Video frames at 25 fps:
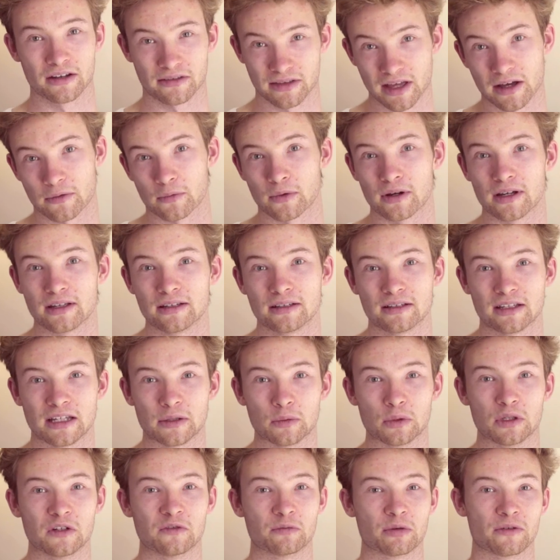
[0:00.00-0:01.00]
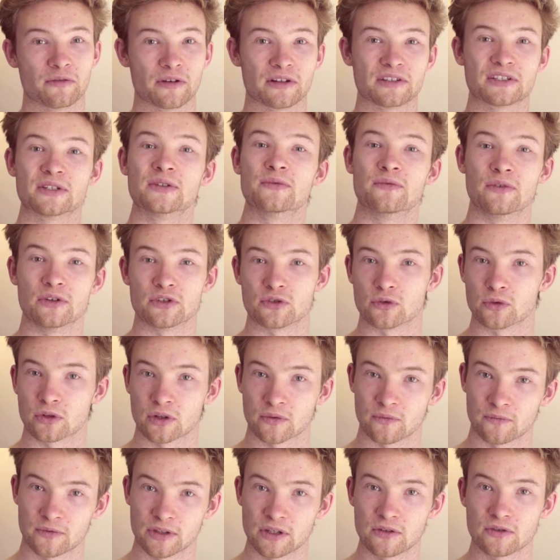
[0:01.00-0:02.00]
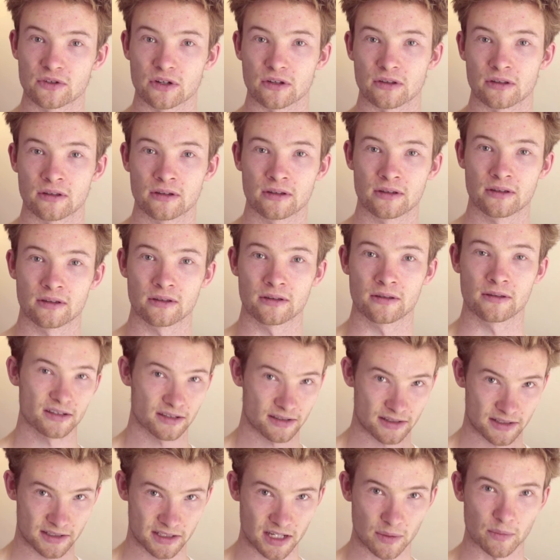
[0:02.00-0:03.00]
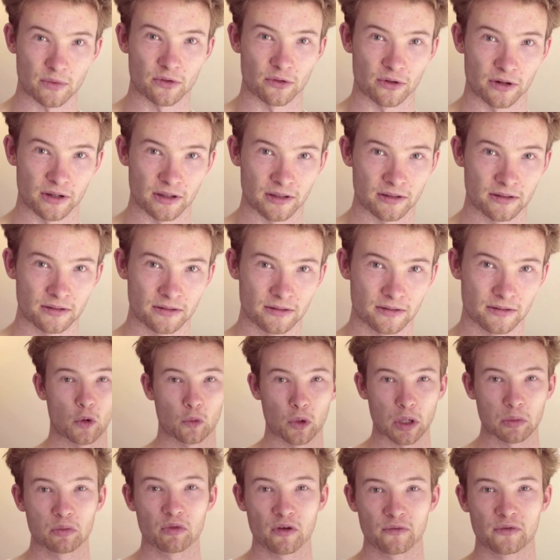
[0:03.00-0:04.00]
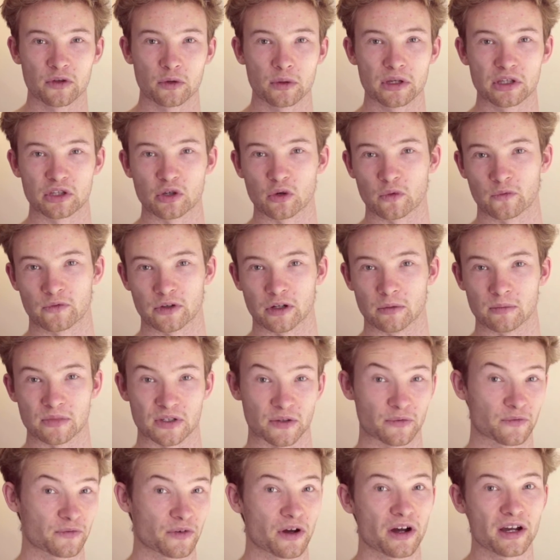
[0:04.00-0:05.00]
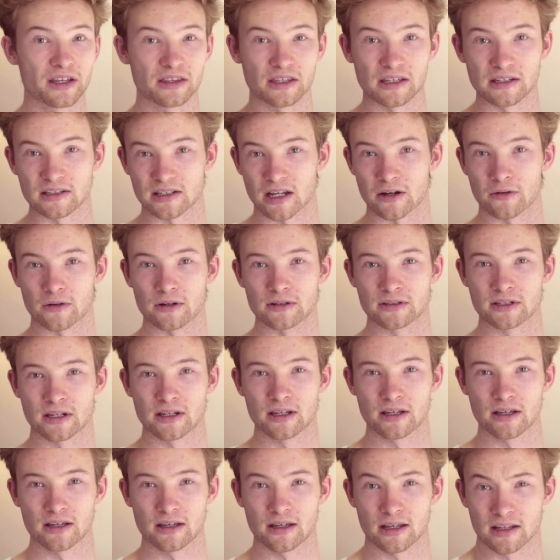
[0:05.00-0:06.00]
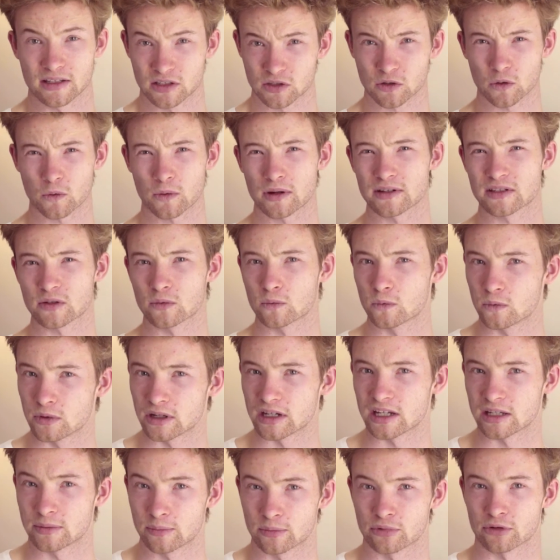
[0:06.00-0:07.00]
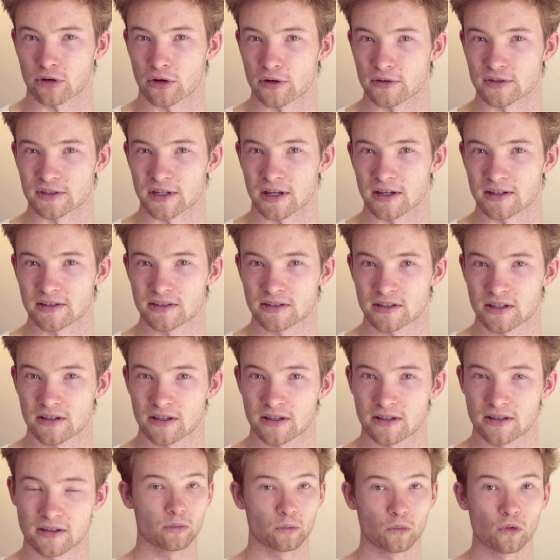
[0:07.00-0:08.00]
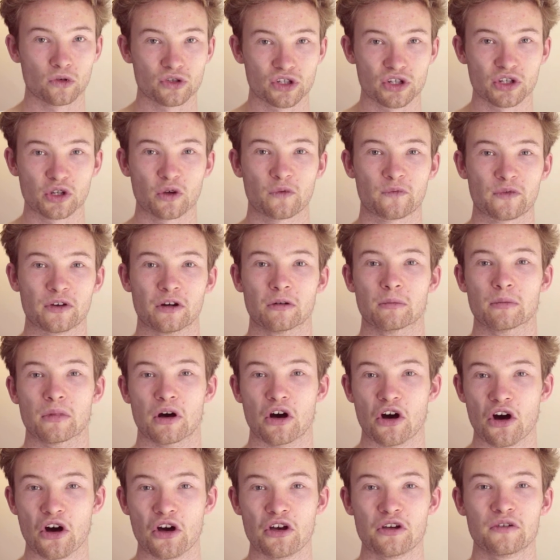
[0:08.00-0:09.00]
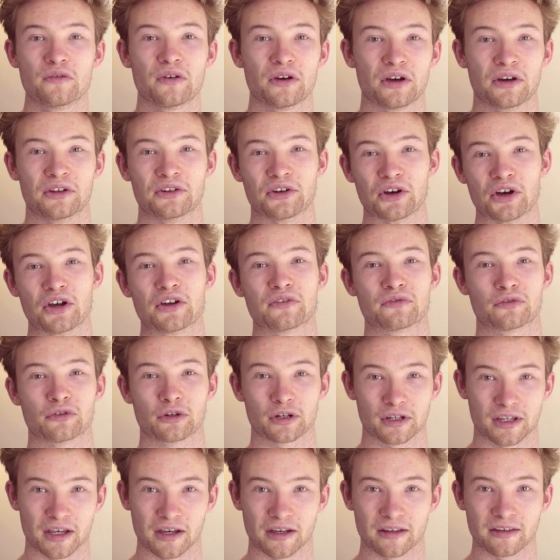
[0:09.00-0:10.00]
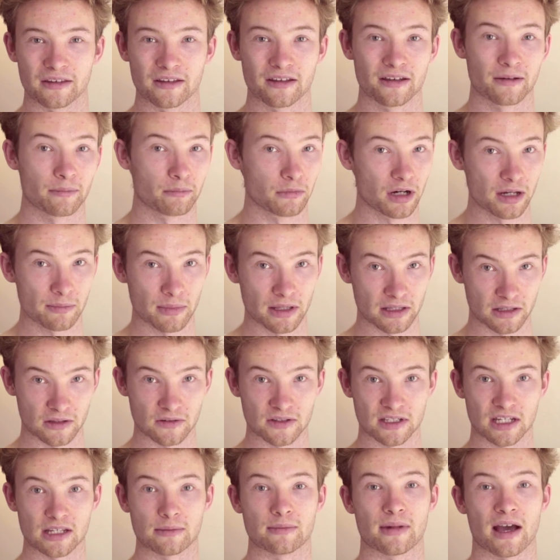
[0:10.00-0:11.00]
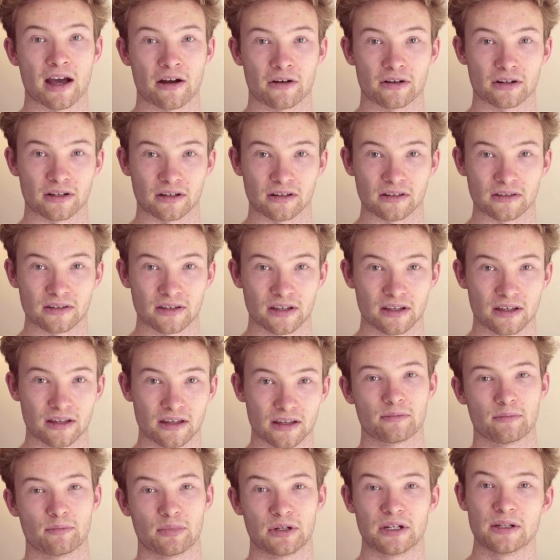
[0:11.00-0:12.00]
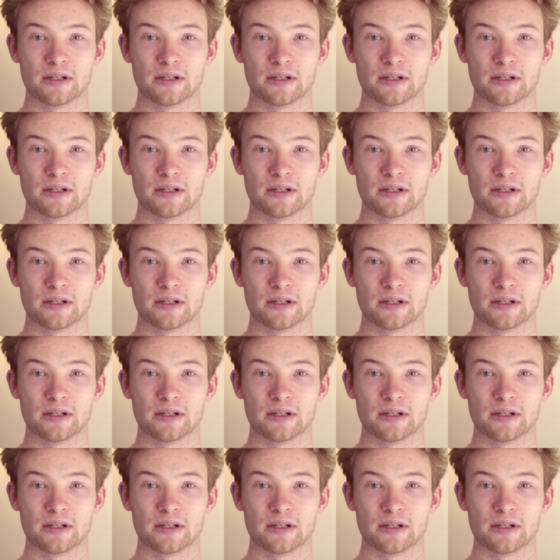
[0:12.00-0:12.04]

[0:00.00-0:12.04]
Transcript: that way it would have prevented visual confusion. Summary. When reviewing your film to find these errors, it's always a weird process. Watching your film over and over again might make you seem arrogant, but